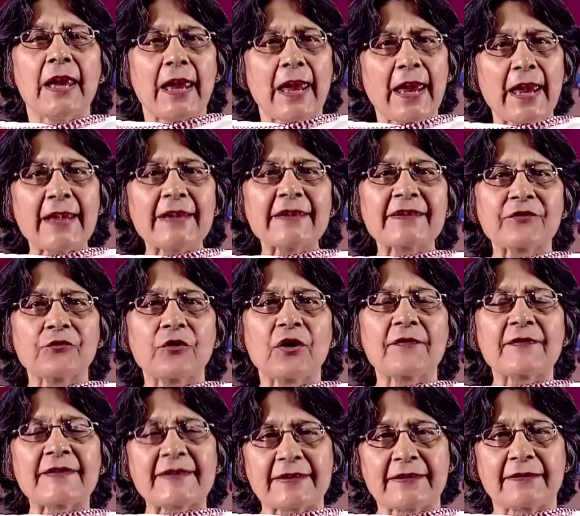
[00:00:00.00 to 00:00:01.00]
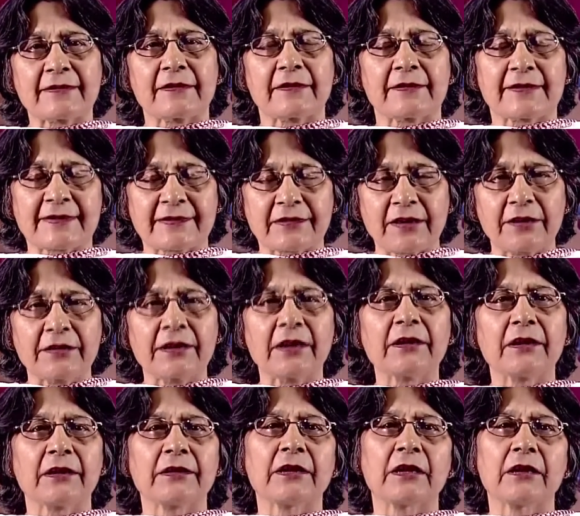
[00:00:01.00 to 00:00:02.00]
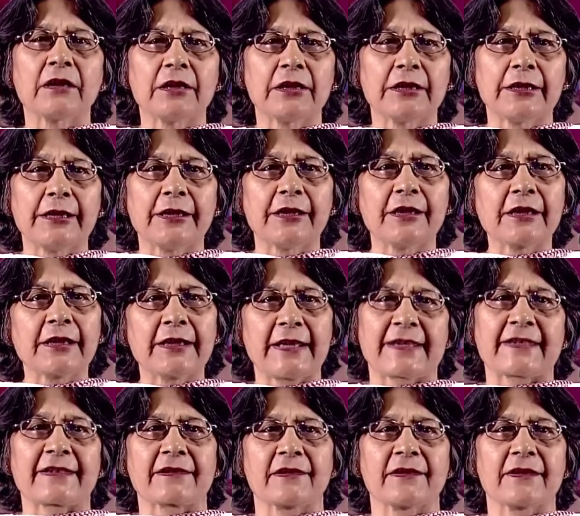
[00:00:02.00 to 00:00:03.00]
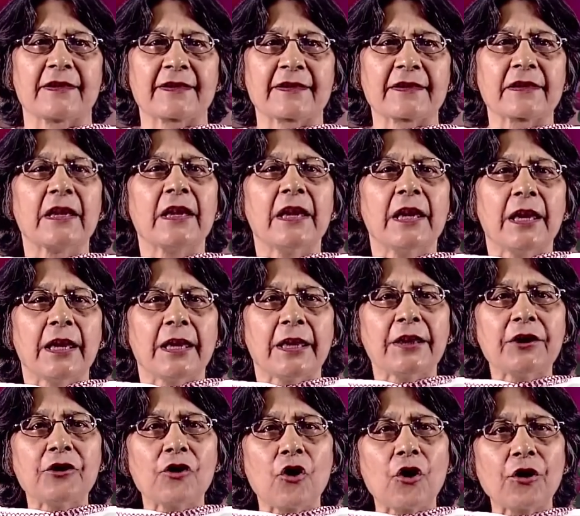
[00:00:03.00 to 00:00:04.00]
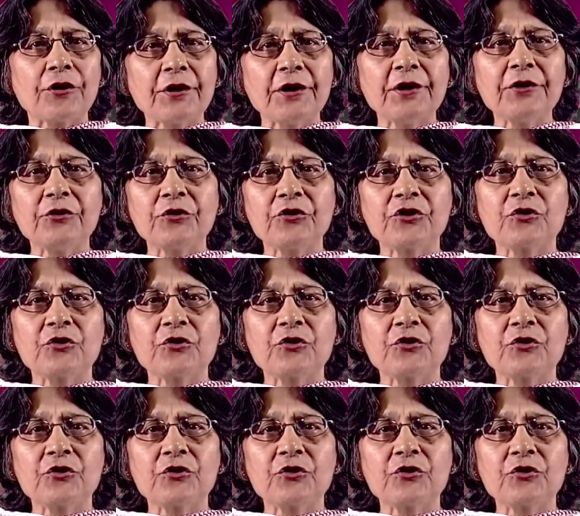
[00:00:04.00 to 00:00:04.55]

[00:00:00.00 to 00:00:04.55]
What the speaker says: as you have studied in the earlier lessons. In order to